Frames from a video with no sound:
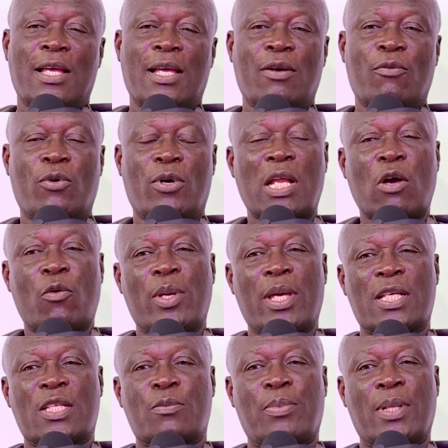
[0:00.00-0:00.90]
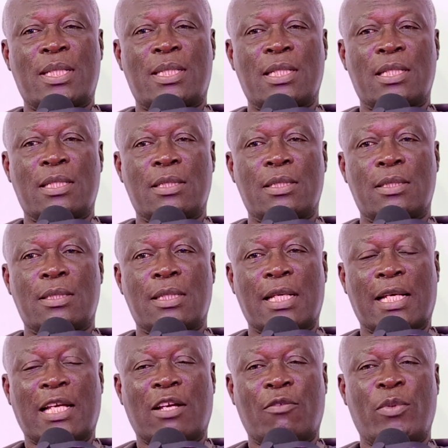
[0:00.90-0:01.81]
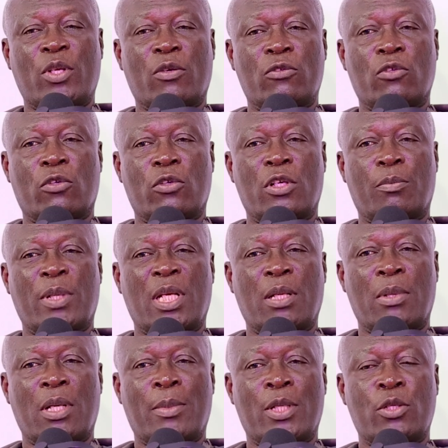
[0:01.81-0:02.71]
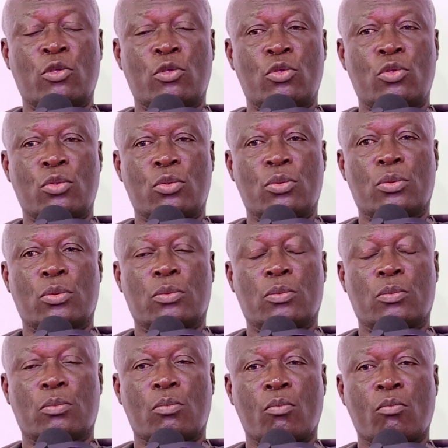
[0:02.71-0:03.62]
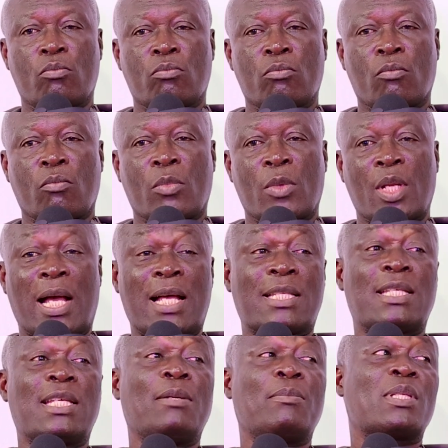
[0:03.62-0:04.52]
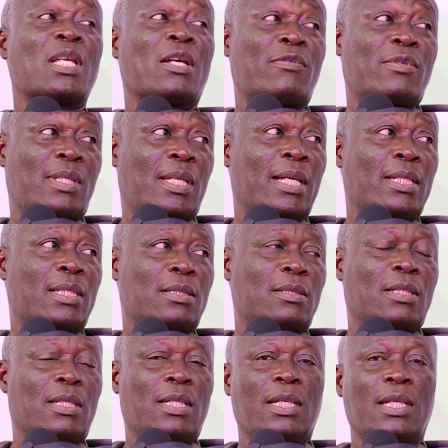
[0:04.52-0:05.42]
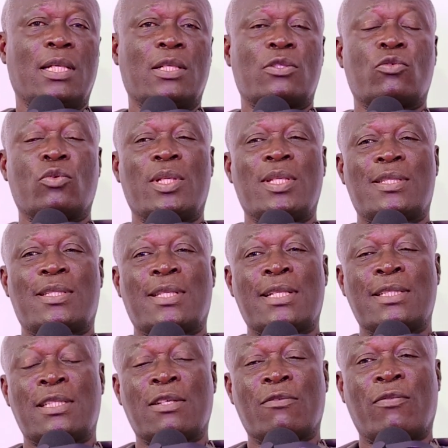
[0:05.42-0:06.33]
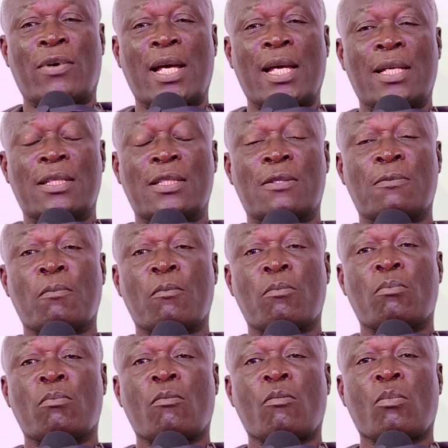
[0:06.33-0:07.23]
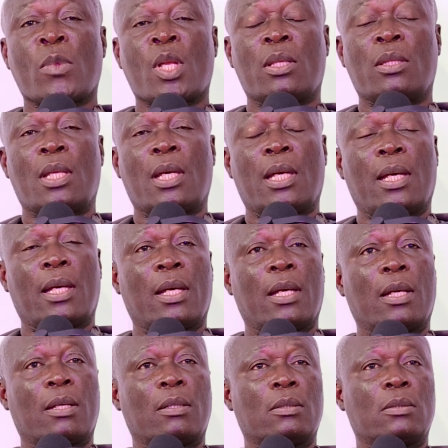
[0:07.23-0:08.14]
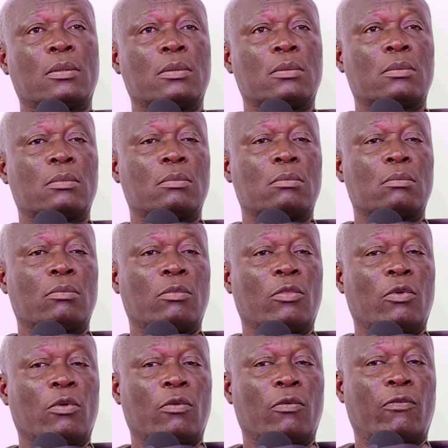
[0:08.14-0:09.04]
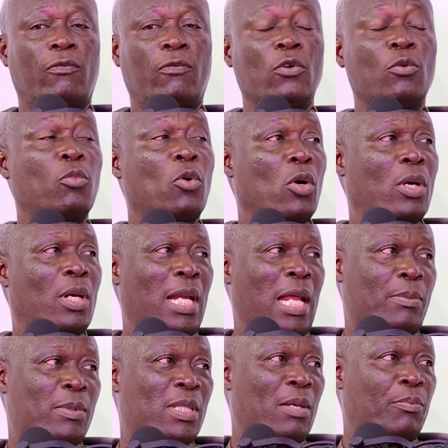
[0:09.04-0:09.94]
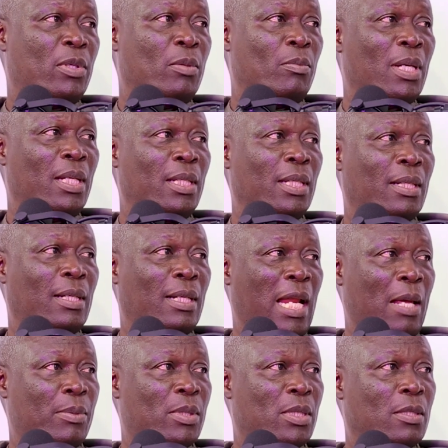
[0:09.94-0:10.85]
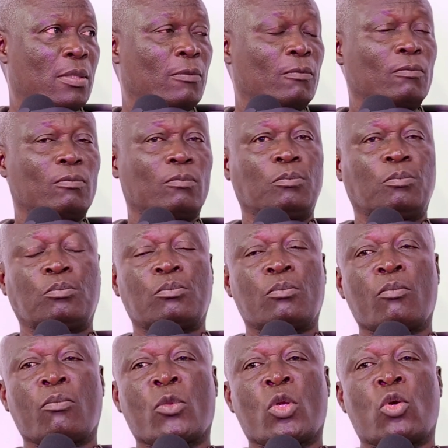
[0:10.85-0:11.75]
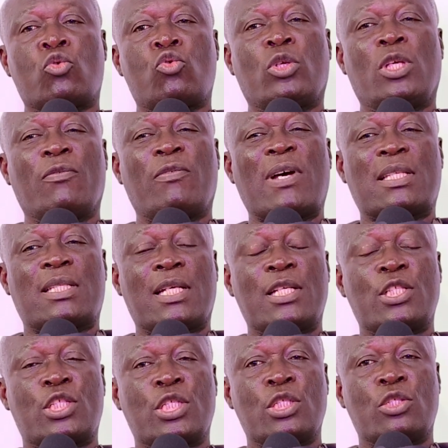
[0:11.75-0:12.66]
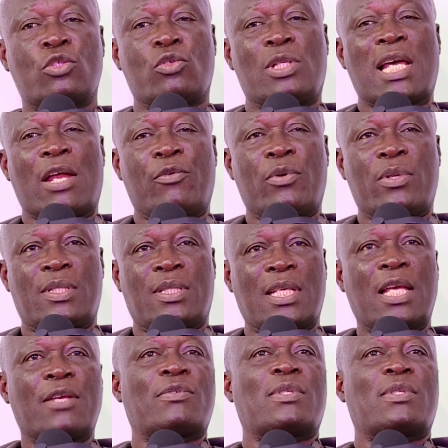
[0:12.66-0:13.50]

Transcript: What are we expecting the government of John Dramani Mahama to do, as he himself said, is to incentivize the football clubs, the Premier League clubs, to give attention to their reserve